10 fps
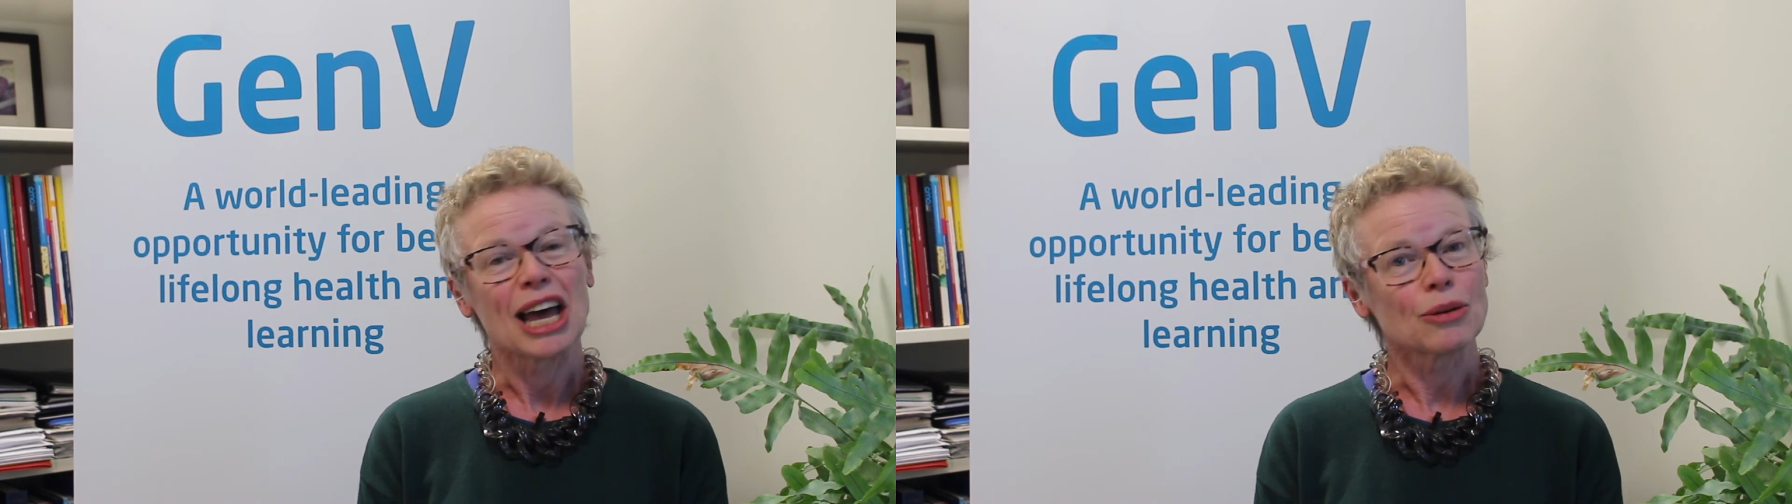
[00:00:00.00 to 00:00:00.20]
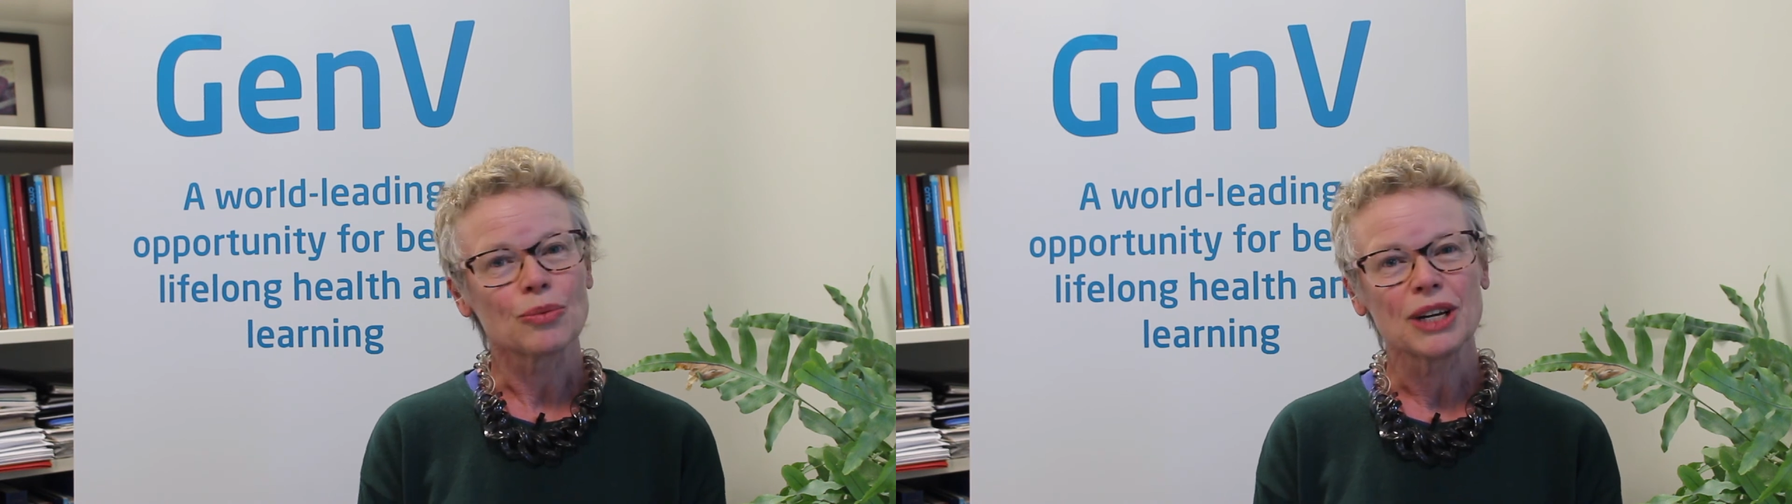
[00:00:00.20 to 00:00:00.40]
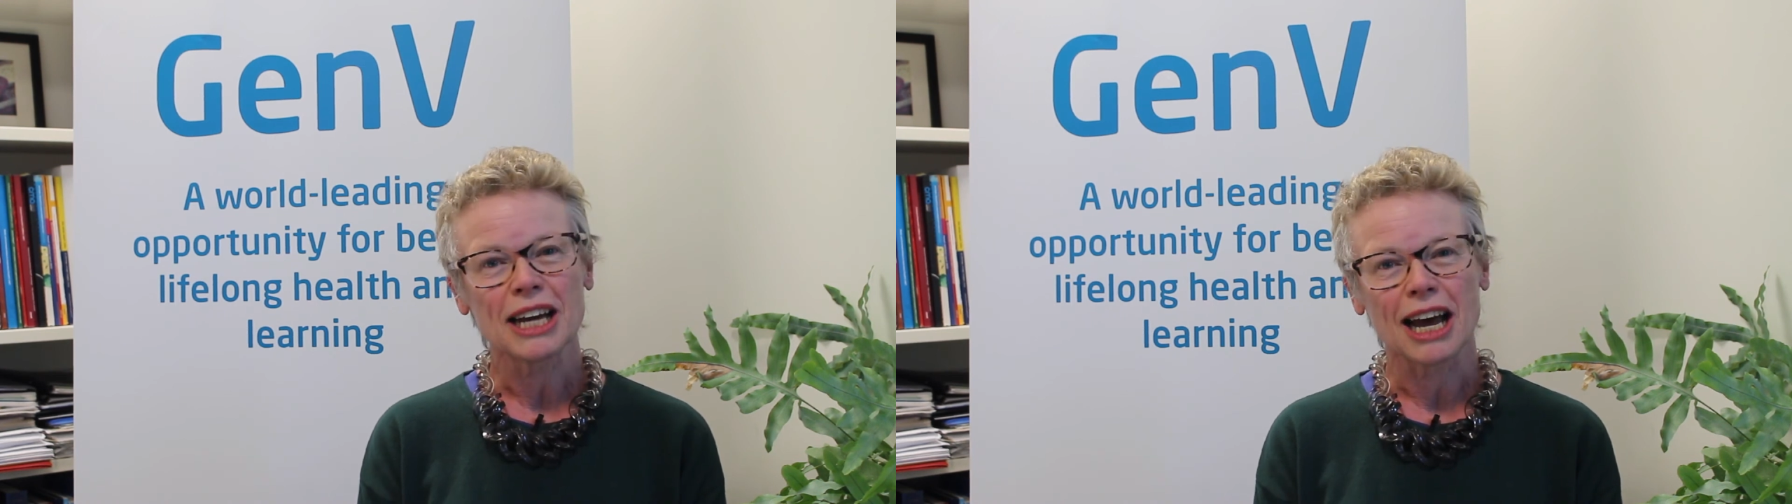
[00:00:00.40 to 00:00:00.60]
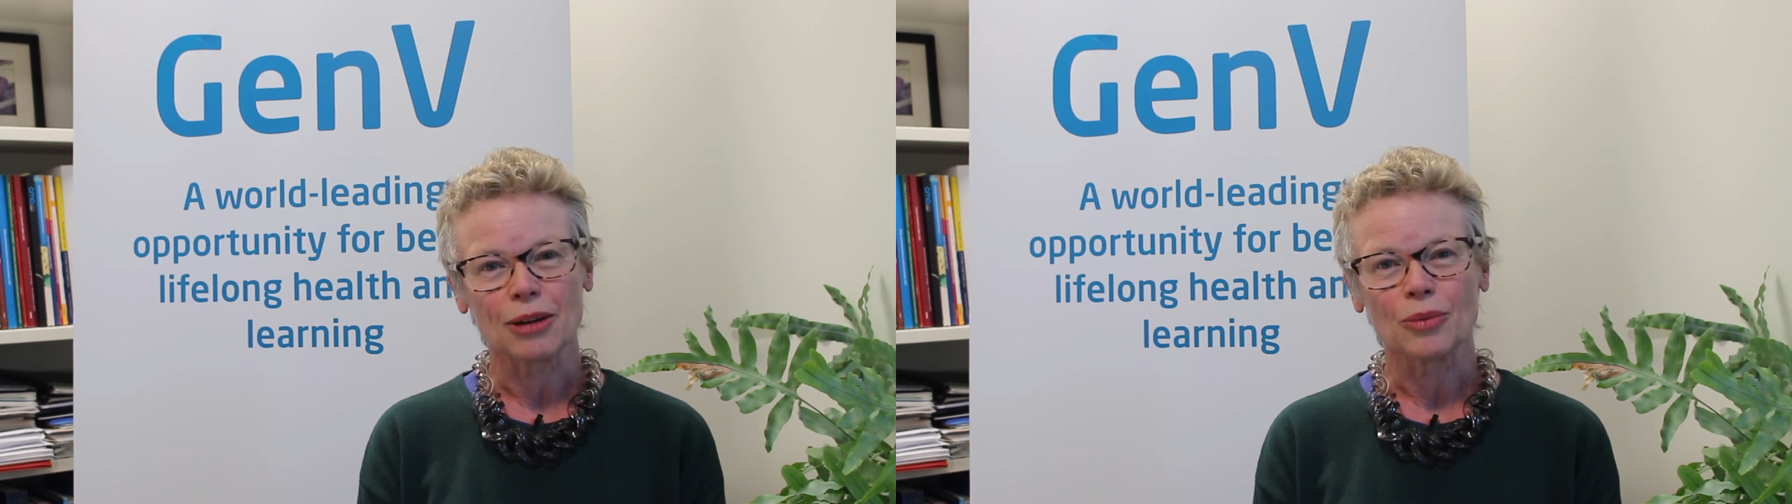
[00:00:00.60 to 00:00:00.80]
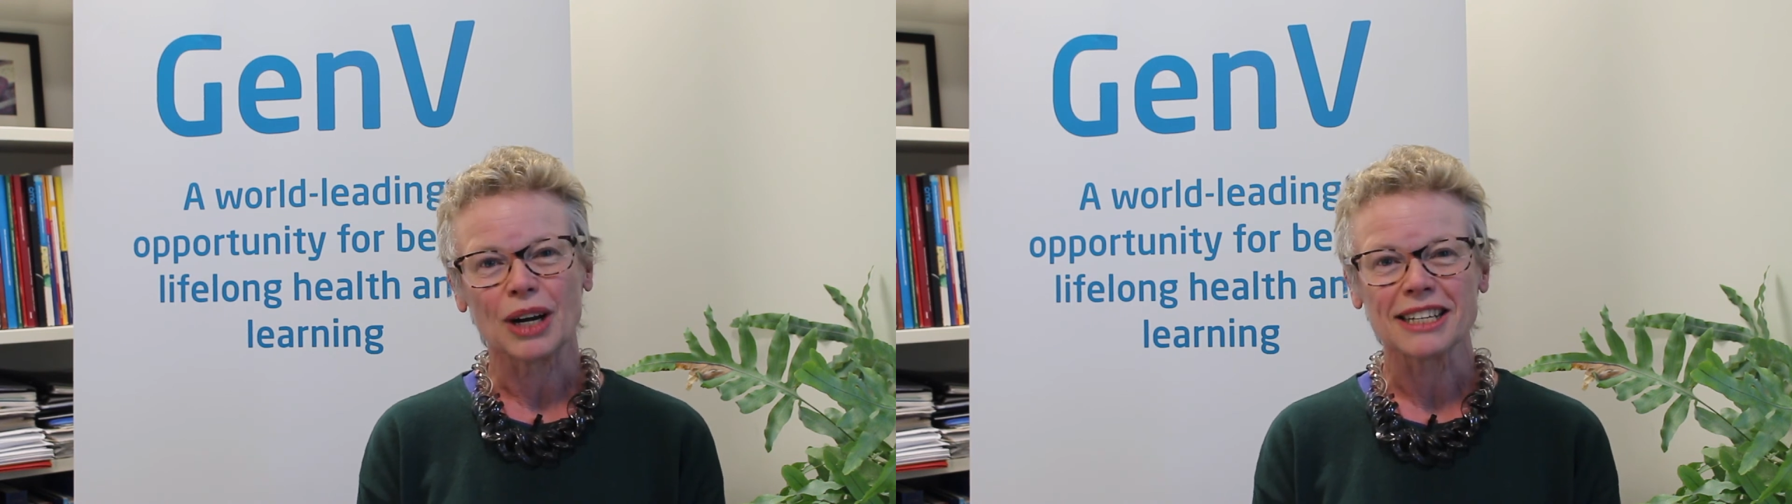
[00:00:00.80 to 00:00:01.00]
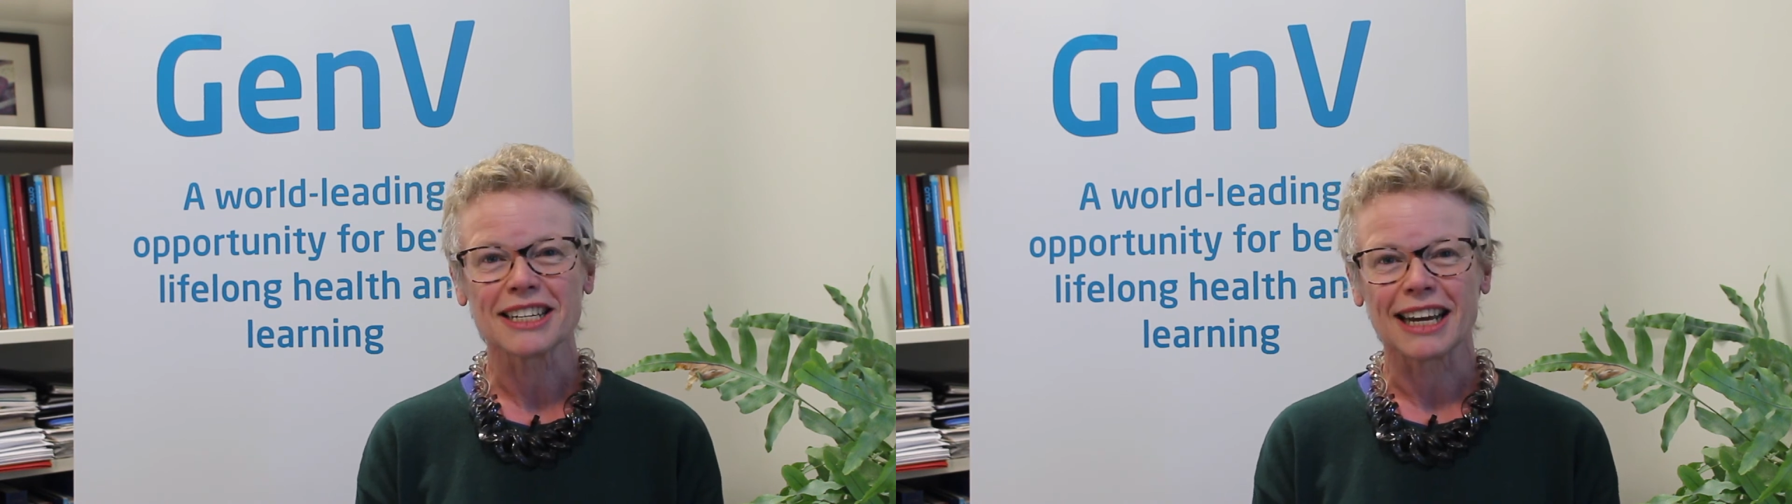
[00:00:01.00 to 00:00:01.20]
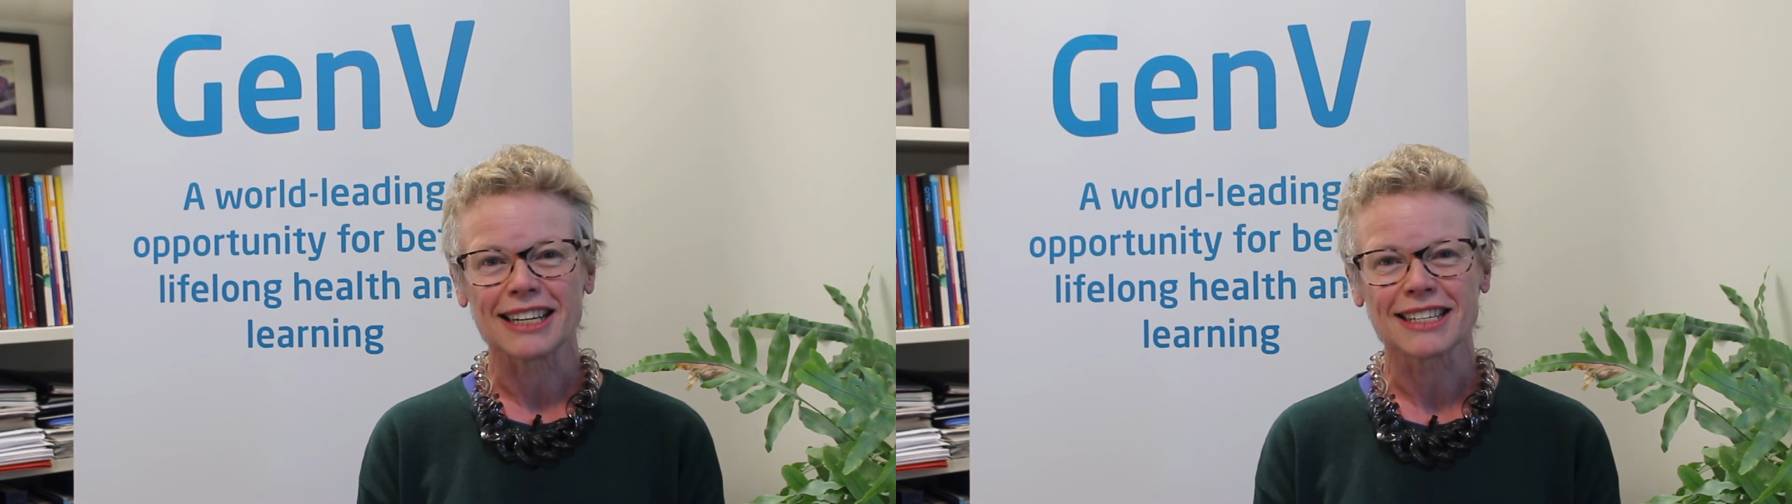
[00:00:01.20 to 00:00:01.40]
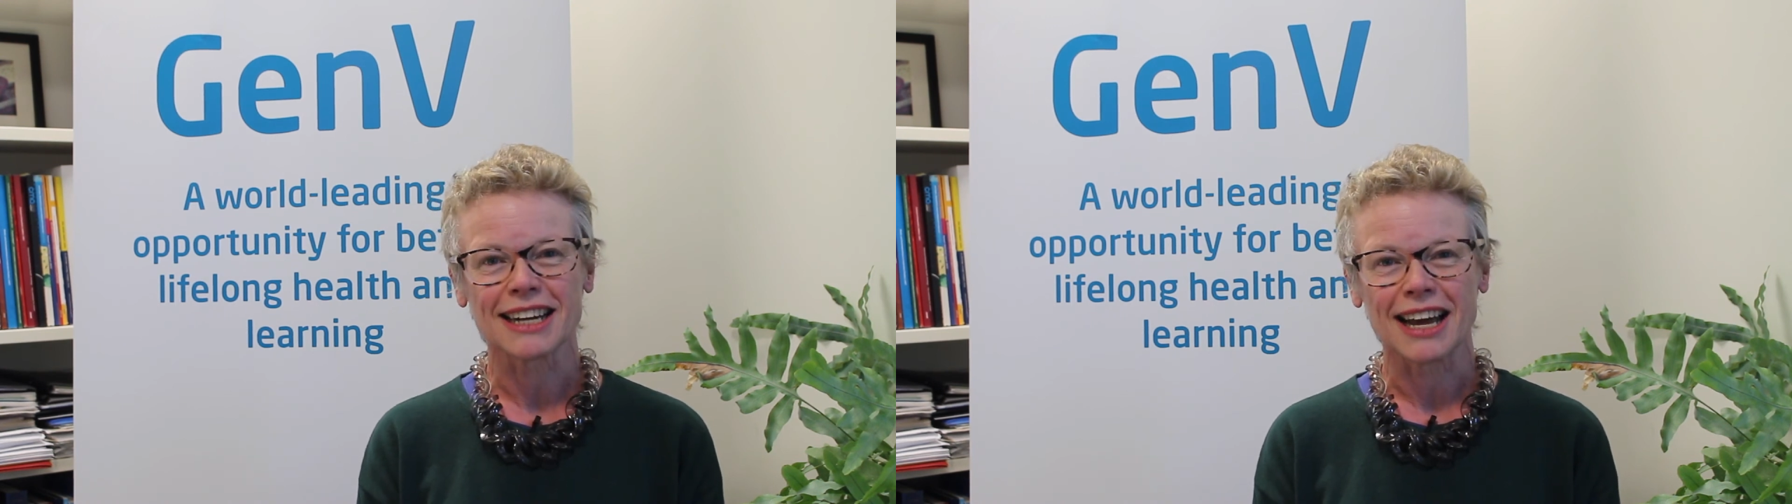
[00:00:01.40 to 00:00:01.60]
And we can't wait to get
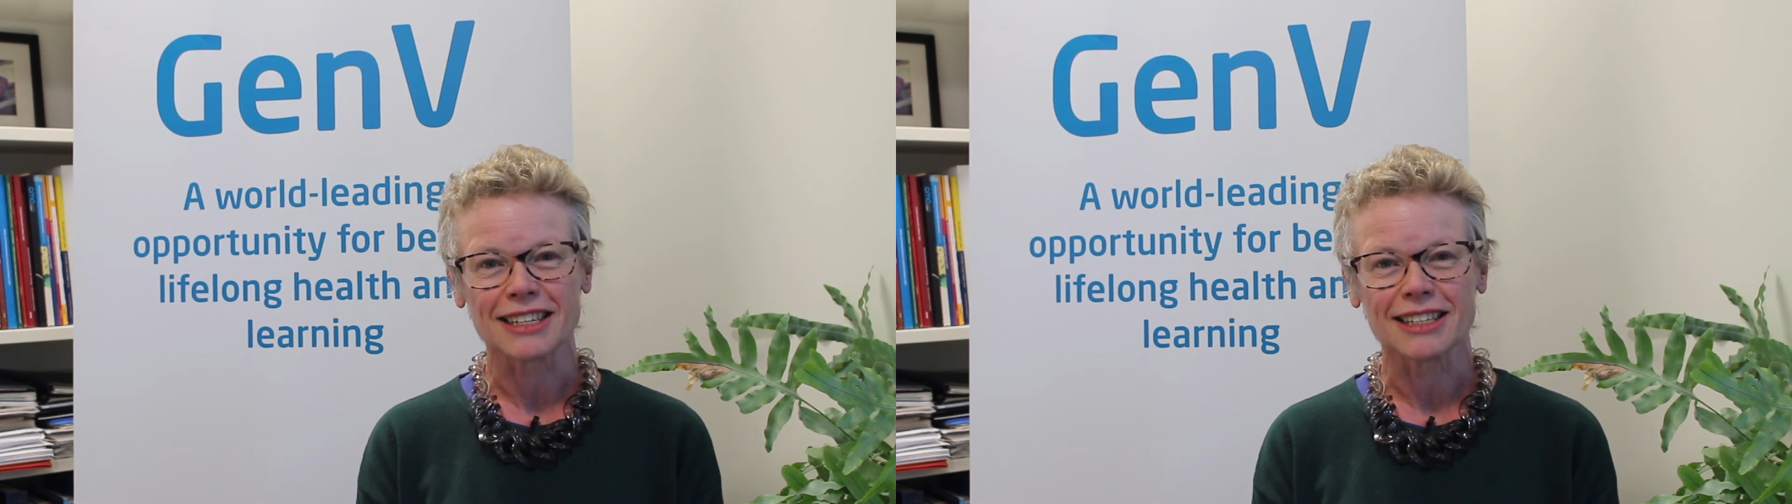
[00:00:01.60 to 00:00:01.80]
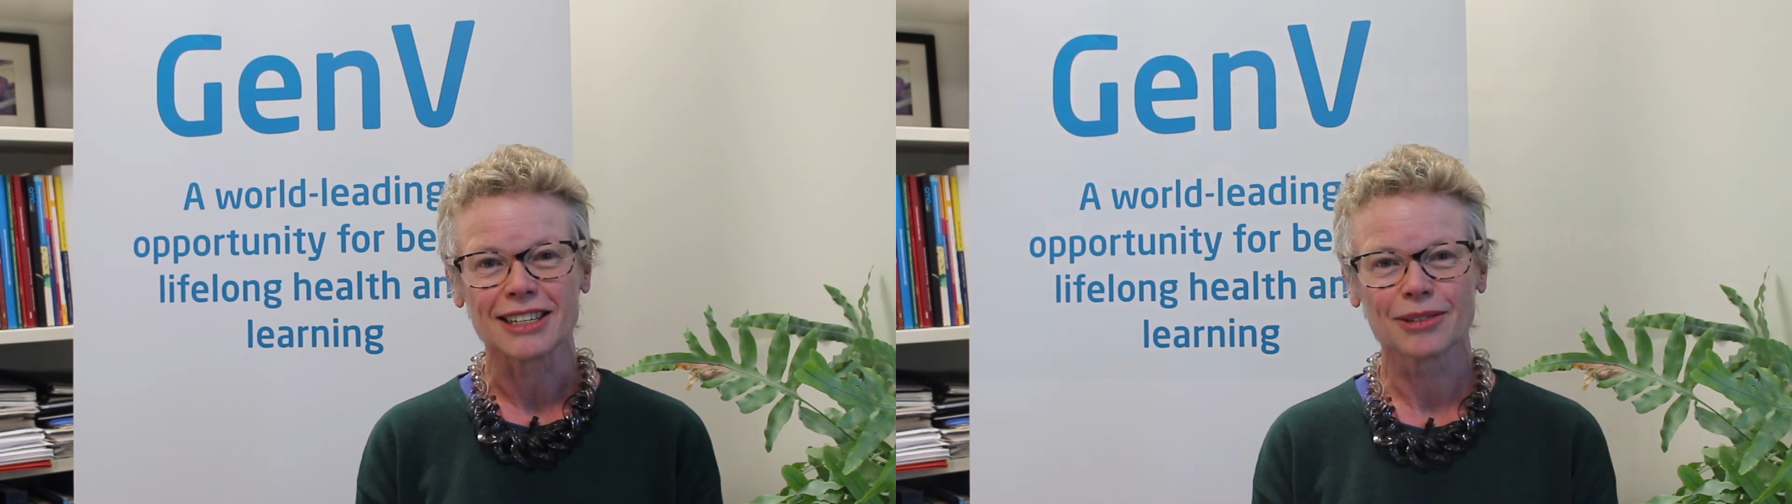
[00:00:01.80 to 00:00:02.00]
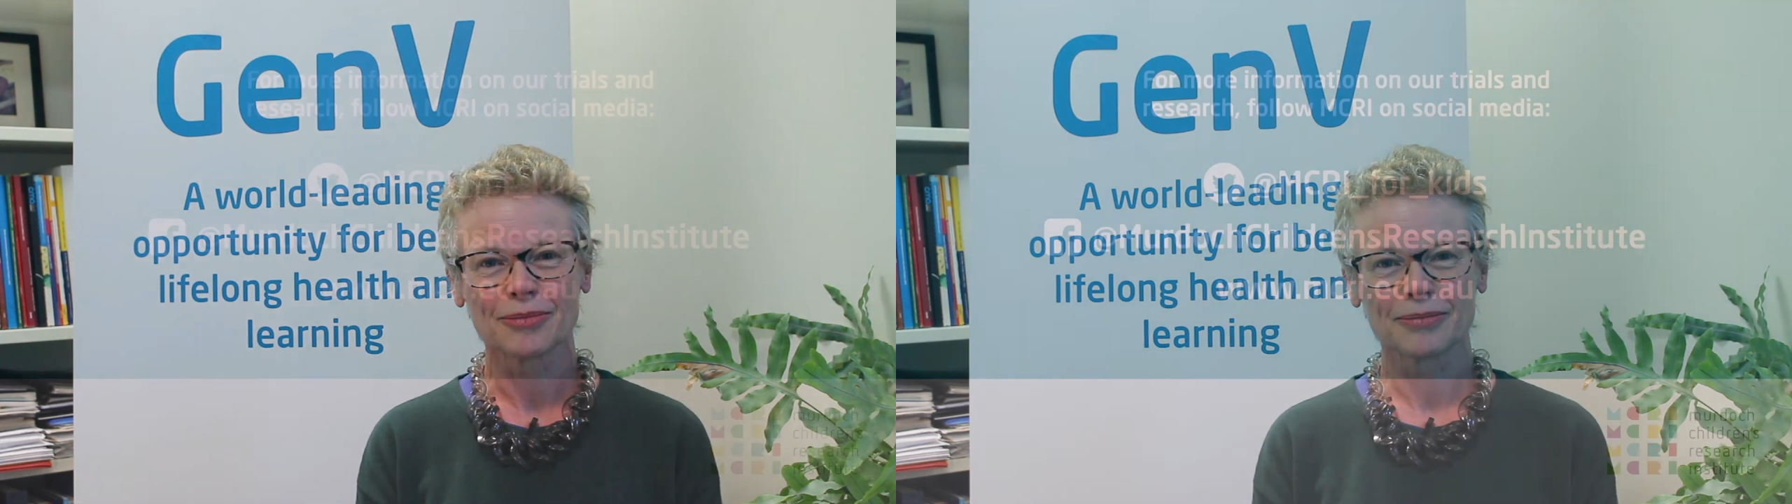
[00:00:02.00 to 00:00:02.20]
started.